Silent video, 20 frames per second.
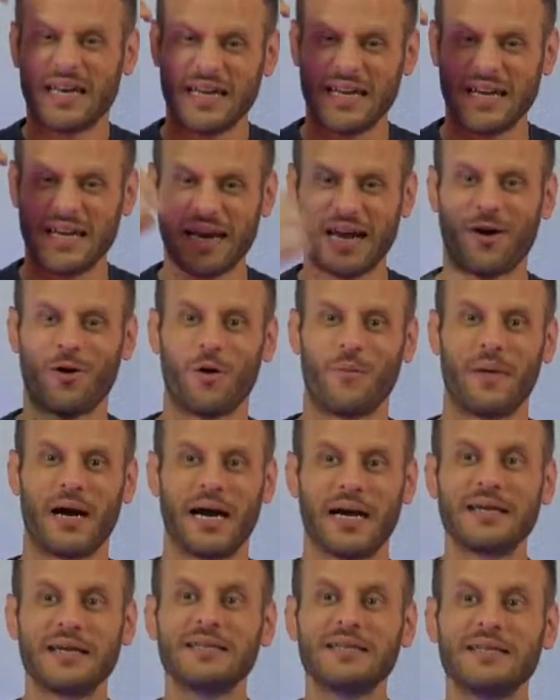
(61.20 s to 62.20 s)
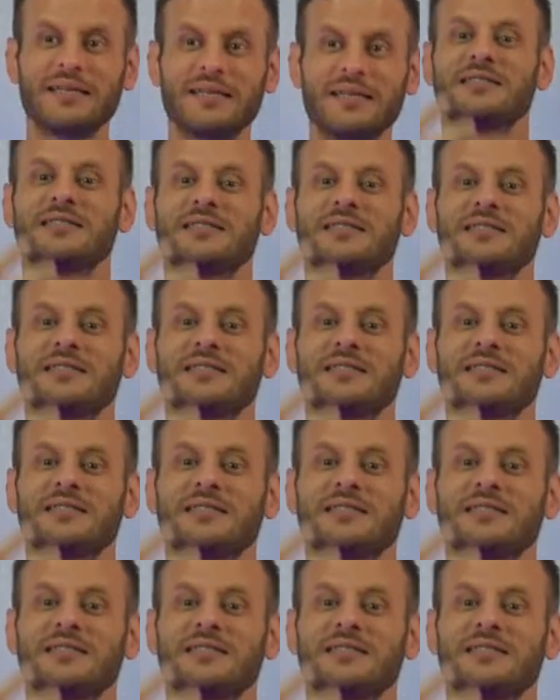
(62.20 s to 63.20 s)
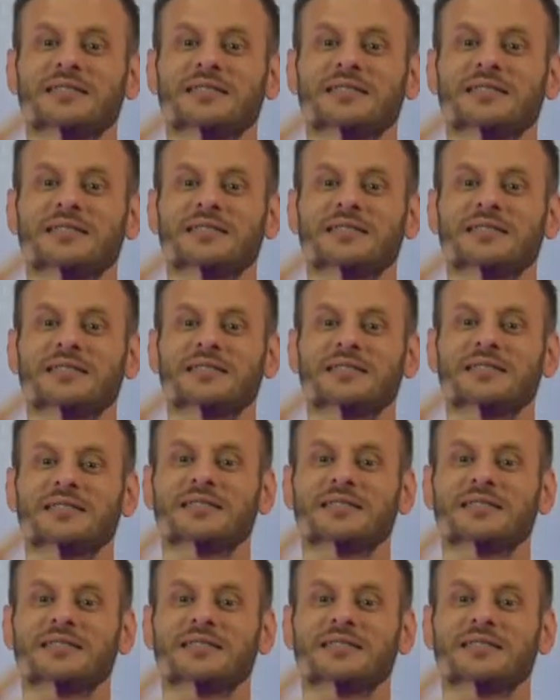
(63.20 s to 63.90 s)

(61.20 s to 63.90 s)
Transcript: in our minds so that it can come